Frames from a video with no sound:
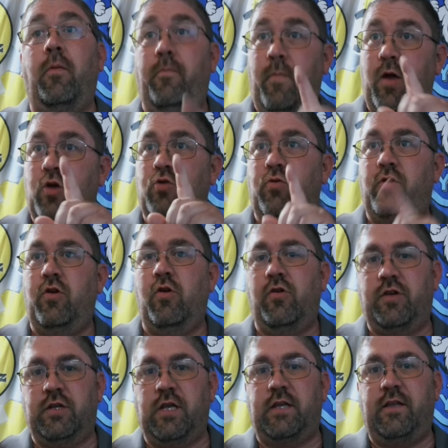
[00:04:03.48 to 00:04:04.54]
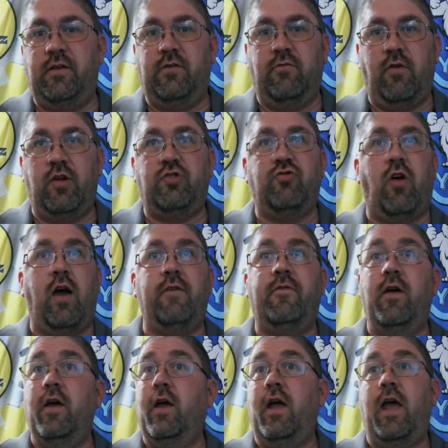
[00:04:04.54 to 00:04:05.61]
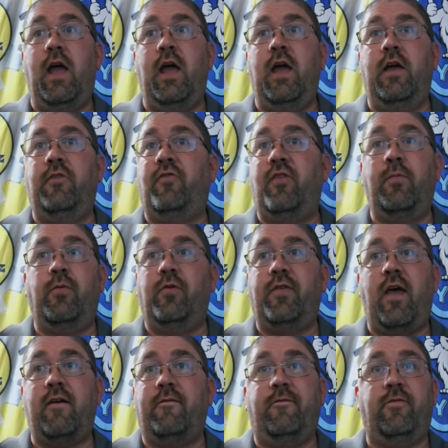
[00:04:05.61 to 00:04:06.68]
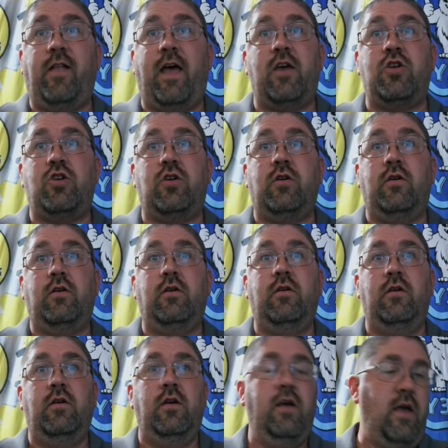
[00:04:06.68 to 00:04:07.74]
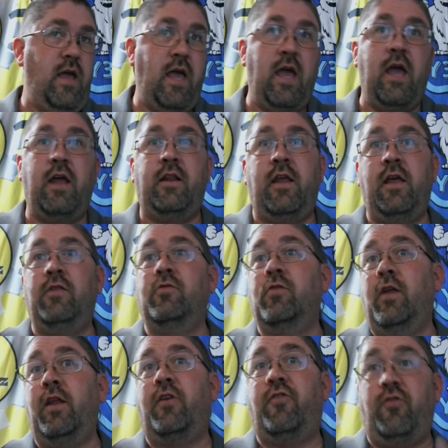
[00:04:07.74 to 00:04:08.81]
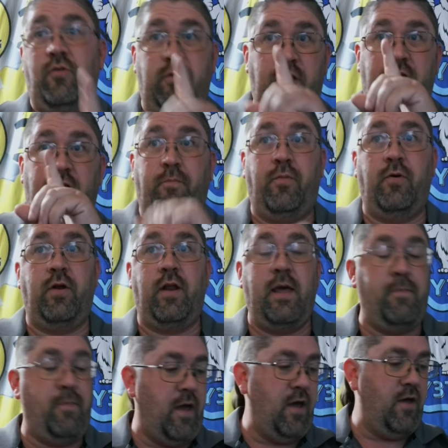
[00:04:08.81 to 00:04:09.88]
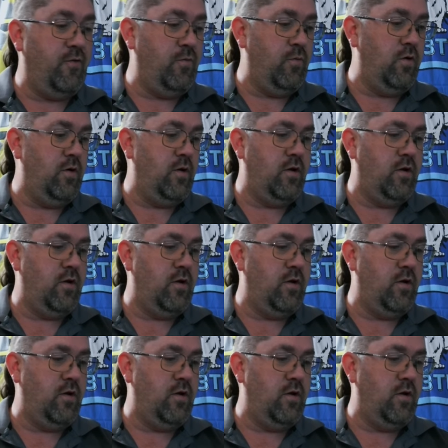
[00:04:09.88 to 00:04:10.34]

Make sure you're selecting the right drive, and simple as that, flash. And in Linux, you need to put a password.